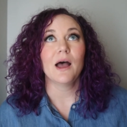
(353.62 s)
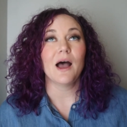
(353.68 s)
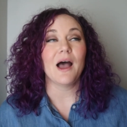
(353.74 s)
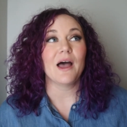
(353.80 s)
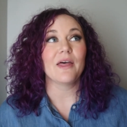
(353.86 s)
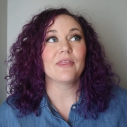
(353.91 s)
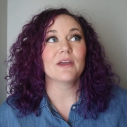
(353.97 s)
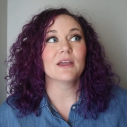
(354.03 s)

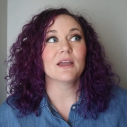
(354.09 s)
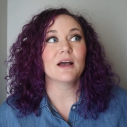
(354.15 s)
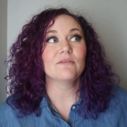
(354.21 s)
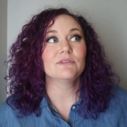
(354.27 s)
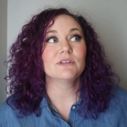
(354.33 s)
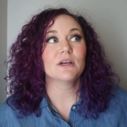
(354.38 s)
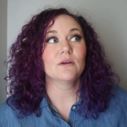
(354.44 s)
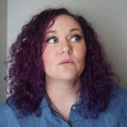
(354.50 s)
I think
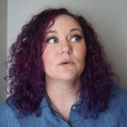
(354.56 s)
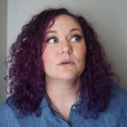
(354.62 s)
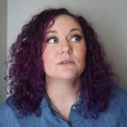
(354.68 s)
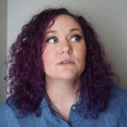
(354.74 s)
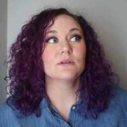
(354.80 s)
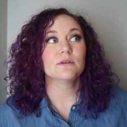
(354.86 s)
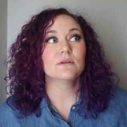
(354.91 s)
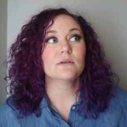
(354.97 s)
I've done
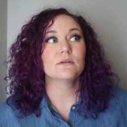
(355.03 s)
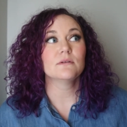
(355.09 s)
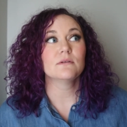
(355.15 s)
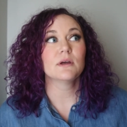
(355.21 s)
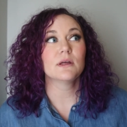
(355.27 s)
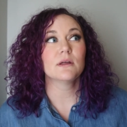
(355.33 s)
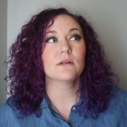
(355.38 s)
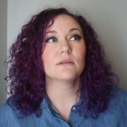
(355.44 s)
1,
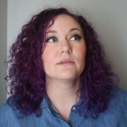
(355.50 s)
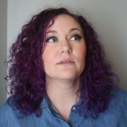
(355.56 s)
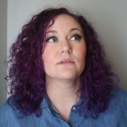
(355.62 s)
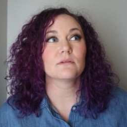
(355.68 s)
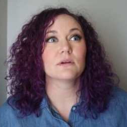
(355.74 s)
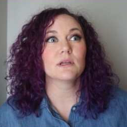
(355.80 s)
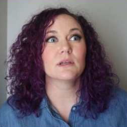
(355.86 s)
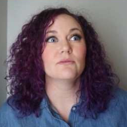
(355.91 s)
2,
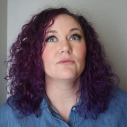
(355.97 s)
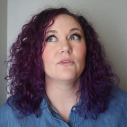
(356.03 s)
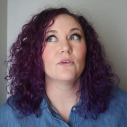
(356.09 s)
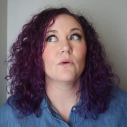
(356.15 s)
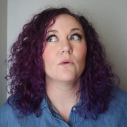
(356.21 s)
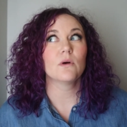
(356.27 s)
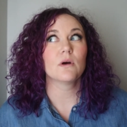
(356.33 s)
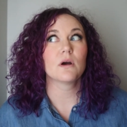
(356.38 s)
3,
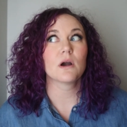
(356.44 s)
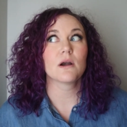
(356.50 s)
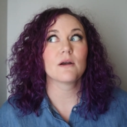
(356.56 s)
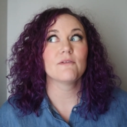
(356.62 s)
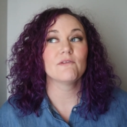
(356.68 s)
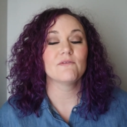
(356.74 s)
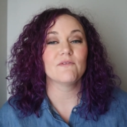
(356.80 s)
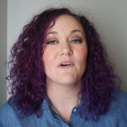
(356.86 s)

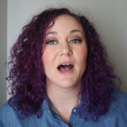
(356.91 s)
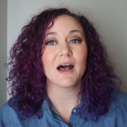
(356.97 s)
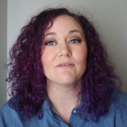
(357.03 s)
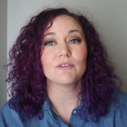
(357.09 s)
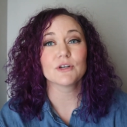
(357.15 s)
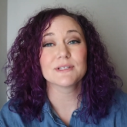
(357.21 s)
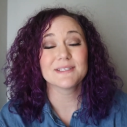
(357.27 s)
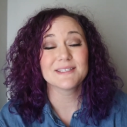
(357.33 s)
4,
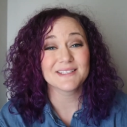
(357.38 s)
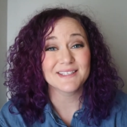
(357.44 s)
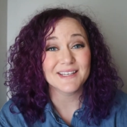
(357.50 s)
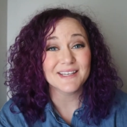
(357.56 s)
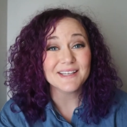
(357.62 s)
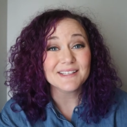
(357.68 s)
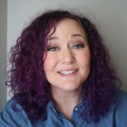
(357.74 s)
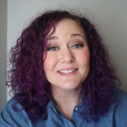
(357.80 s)
5 or
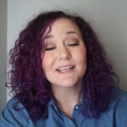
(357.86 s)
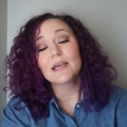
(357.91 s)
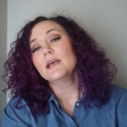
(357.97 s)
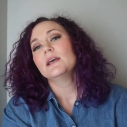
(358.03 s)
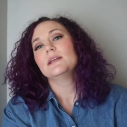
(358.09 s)
6